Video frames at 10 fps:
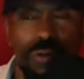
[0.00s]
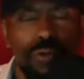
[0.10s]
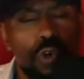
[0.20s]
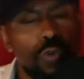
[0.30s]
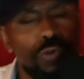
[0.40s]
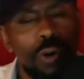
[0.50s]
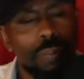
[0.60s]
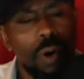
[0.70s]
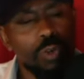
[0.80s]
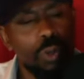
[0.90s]
fruitful and
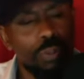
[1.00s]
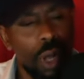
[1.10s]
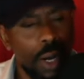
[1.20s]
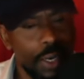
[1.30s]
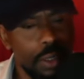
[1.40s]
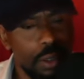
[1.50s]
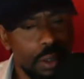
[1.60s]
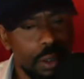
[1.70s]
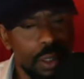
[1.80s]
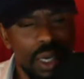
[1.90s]
multiplying,
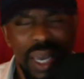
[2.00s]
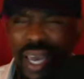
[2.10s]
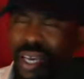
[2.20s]
he